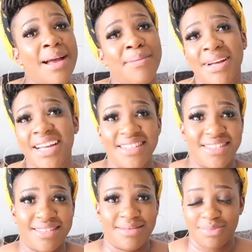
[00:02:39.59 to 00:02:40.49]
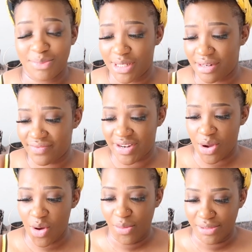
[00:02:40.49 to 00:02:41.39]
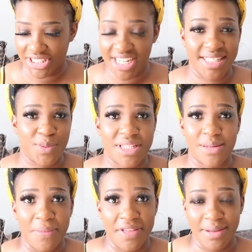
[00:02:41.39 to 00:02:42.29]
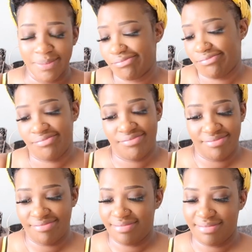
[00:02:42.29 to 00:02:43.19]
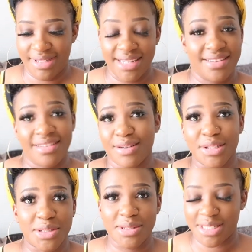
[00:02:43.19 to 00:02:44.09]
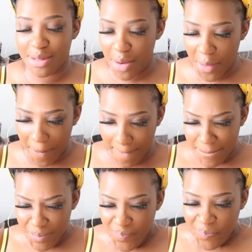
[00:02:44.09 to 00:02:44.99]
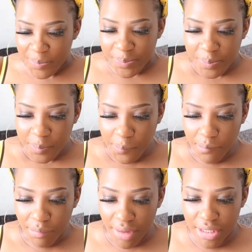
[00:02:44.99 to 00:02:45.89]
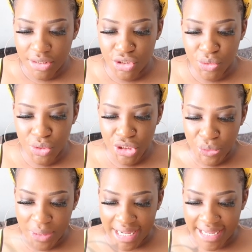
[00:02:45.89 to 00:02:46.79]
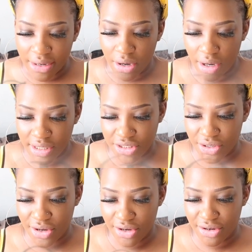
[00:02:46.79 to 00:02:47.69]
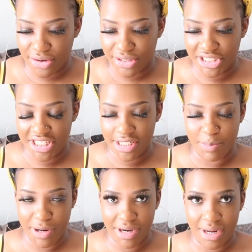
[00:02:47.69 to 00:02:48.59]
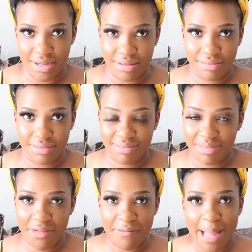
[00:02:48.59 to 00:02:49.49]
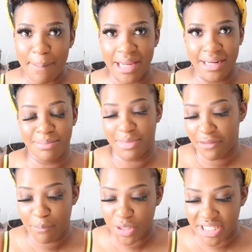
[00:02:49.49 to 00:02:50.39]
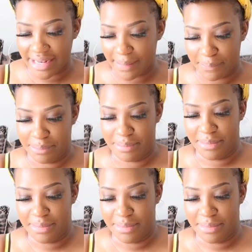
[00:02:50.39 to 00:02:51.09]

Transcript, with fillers: I might. You never know. Chase it with something. Your girl's good to go. Do you like hot dog or cheeseburger? Love my belly. I love both of them.